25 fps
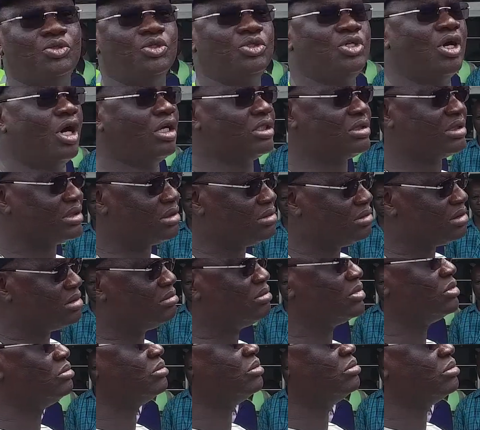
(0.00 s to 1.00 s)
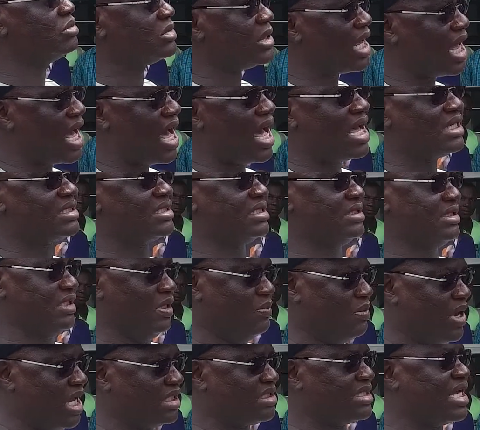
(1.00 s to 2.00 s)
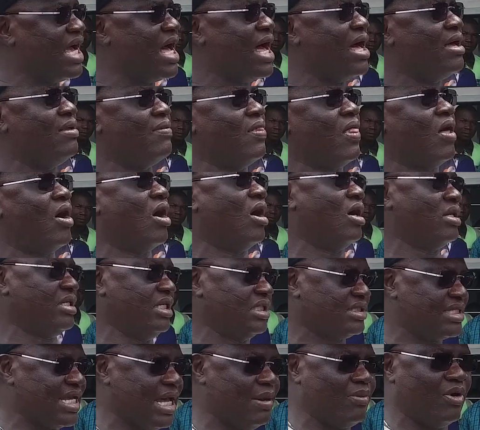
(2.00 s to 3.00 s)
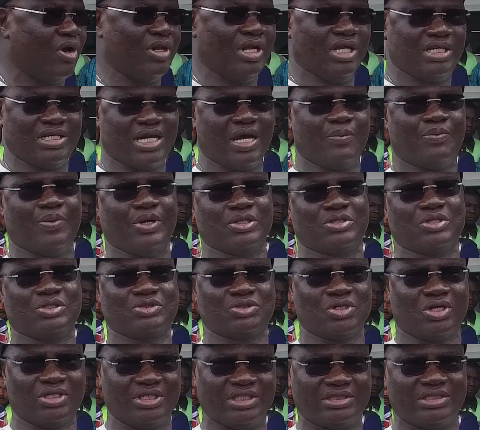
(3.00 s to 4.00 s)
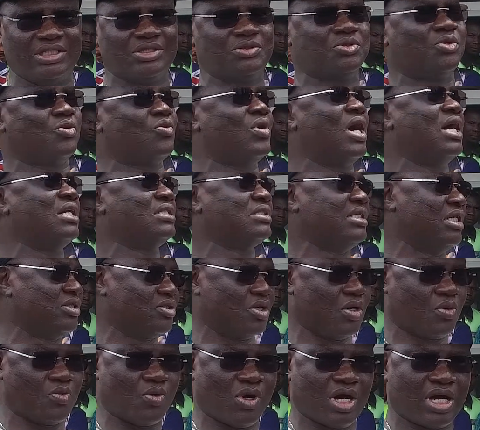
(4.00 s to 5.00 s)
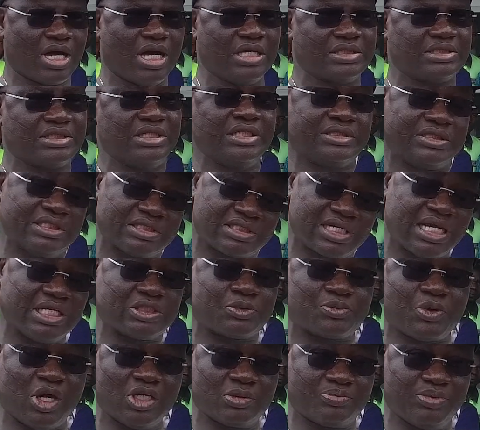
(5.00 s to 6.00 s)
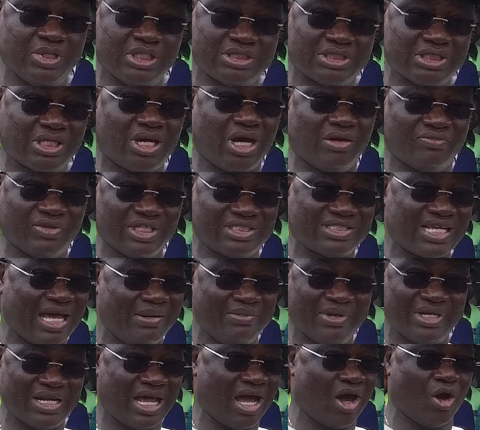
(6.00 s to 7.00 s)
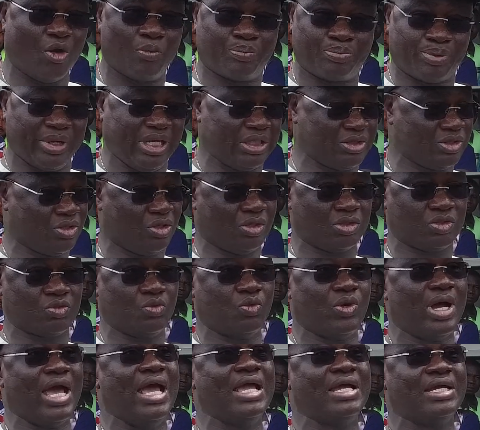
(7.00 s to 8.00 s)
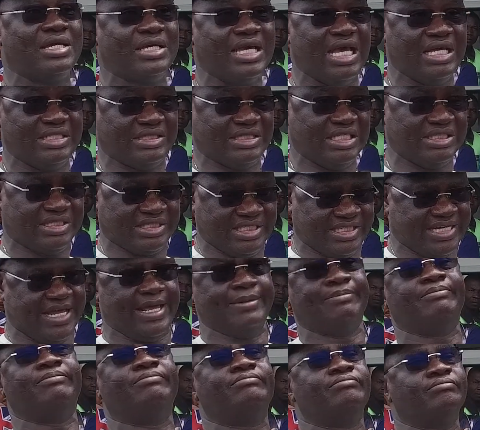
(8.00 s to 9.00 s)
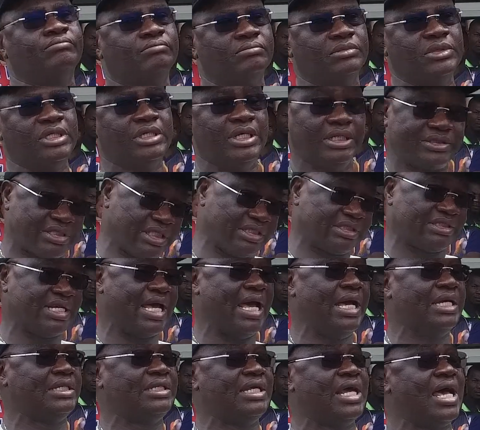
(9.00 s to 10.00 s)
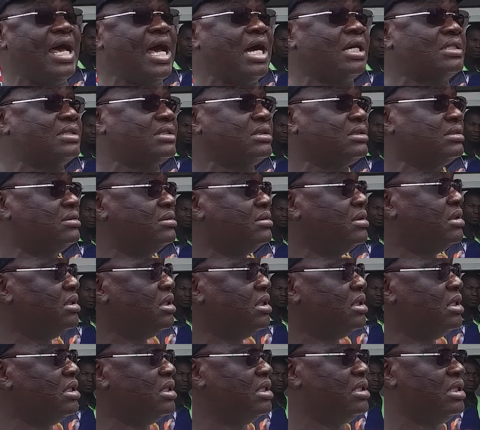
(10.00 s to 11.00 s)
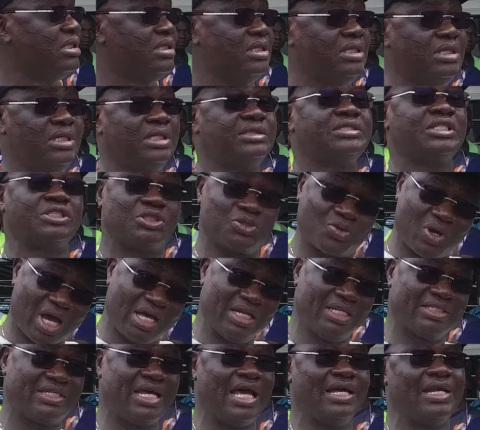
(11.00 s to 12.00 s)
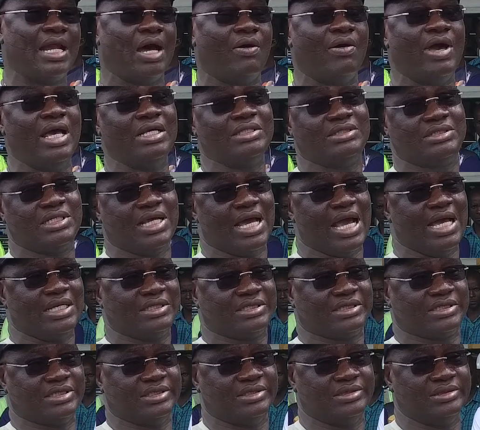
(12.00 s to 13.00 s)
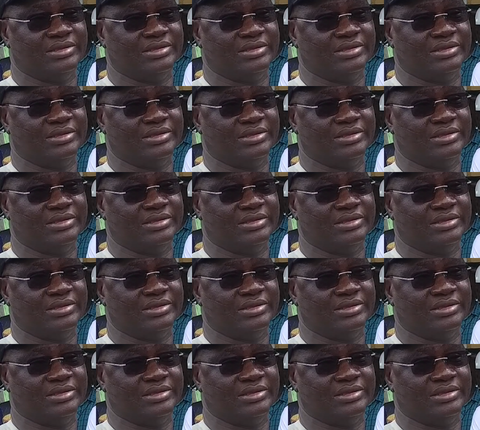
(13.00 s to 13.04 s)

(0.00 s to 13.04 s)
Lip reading: You don't ask NIMASA all the time or the airport authority to go and train dock workers. It is the responsibility of the terminal operators who engages them. It is there in the house. It is called there in our NGIC.